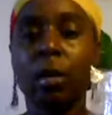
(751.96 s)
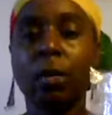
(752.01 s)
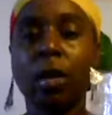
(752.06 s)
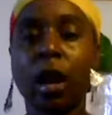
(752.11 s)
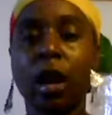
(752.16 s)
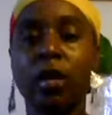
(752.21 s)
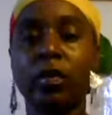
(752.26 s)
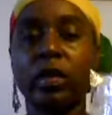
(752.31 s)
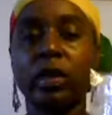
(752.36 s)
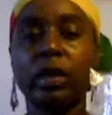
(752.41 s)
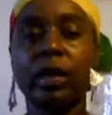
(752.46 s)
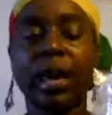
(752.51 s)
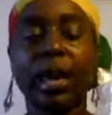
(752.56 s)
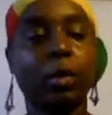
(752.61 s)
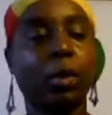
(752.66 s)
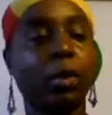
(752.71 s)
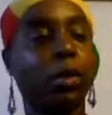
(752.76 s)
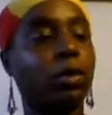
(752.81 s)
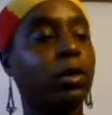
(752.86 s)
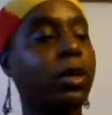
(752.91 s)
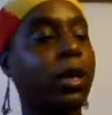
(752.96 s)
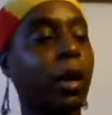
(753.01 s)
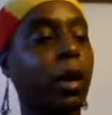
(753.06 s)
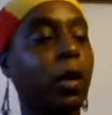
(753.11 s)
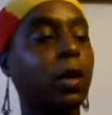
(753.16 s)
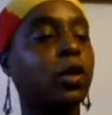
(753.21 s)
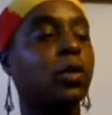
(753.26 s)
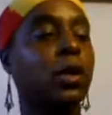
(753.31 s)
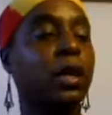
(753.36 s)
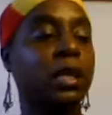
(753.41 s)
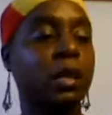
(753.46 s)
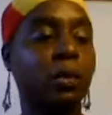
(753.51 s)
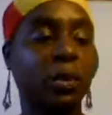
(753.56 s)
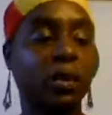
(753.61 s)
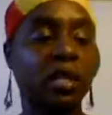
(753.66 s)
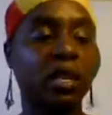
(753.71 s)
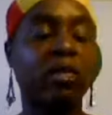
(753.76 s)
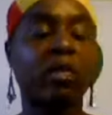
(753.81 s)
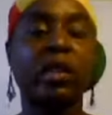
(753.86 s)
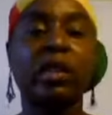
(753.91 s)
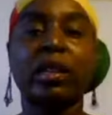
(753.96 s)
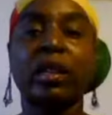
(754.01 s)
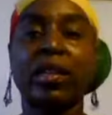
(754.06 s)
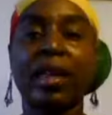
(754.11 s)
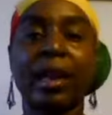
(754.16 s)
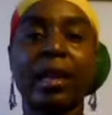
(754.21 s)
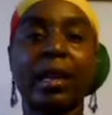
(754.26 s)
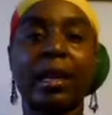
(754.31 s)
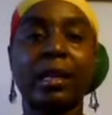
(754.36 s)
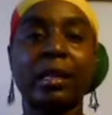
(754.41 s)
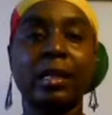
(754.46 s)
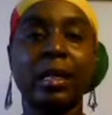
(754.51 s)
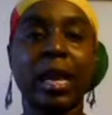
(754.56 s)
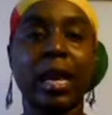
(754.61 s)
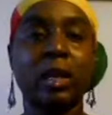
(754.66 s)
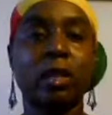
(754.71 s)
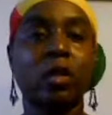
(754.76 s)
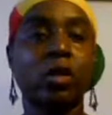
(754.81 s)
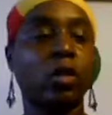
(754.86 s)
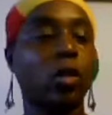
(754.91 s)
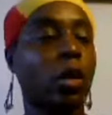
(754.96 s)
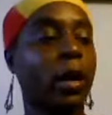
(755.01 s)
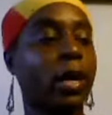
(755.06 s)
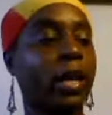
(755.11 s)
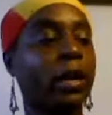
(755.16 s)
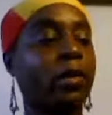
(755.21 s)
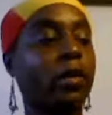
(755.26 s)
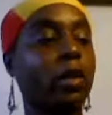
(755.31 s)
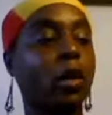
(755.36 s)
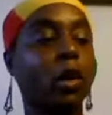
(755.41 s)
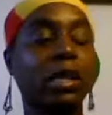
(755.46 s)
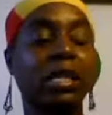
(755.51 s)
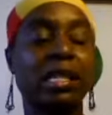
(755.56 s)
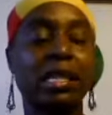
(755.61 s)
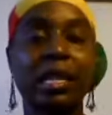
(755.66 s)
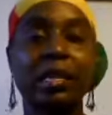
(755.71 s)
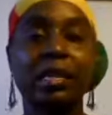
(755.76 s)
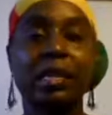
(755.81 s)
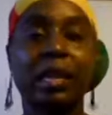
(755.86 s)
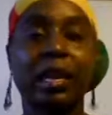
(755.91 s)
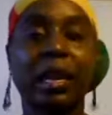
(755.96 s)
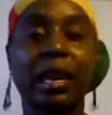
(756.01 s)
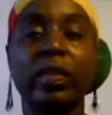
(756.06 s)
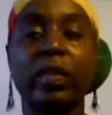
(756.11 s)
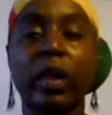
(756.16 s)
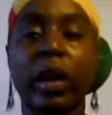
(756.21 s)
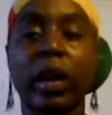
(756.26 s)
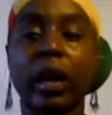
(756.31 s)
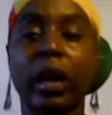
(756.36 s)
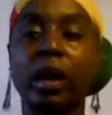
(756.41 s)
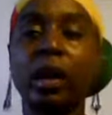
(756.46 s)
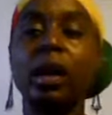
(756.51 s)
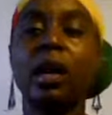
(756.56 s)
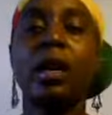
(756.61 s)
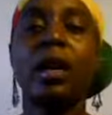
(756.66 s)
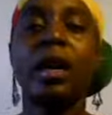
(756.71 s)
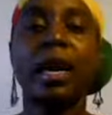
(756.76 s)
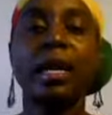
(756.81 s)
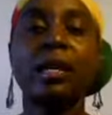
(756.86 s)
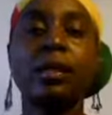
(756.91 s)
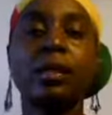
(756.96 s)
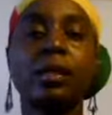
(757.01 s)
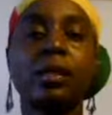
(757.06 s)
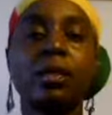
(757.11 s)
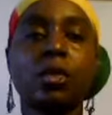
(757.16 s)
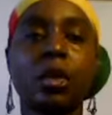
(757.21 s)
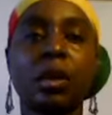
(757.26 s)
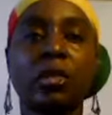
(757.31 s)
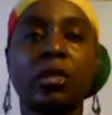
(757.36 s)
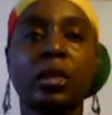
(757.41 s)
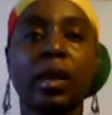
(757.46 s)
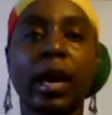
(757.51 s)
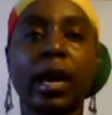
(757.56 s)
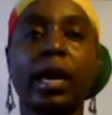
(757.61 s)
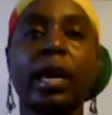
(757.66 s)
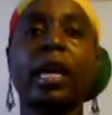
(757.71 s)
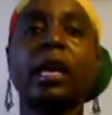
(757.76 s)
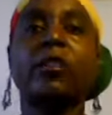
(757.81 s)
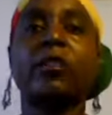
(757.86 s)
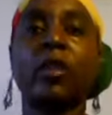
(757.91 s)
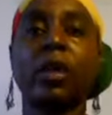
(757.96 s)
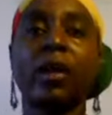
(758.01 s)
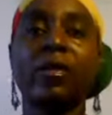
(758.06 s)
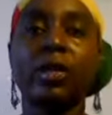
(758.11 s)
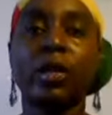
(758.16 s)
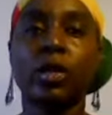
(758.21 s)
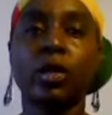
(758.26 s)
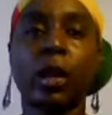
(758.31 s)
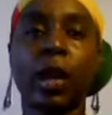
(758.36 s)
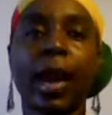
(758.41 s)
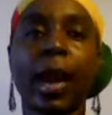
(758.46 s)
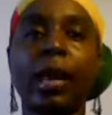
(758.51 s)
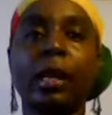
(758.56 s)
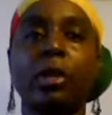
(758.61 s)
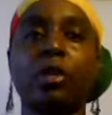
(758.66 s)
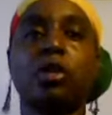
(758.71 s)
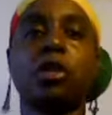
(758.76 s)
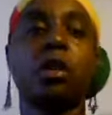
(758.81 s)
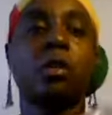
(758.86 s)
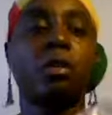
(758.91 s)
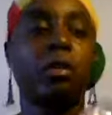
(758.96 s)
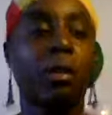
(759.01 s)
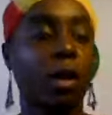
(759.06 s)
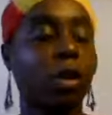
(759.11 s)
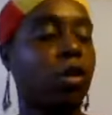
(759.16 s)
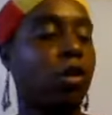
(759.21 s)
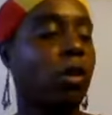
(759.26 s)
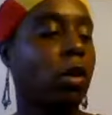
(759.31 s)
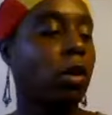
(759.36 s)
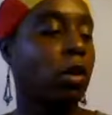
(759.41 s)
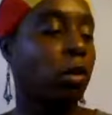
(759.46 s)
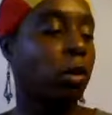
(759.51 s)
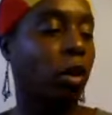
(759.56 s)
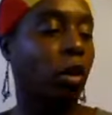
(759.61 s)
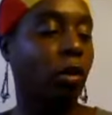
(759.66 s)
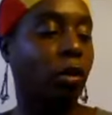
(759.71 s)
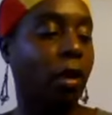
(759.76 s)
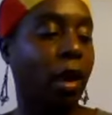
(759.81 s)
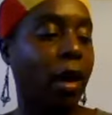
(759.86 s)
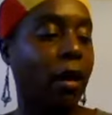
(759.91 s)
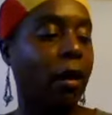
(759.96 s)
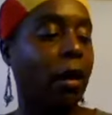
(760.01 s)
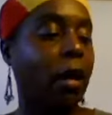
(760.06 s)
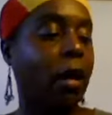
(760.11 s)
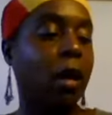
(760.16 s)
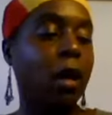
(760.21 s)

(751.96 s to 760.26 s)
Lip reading: part of the label tells me specifically that it contains soy. Even though it says it in there, it's sort of like, if you have a soy allergy, make sure that you know that.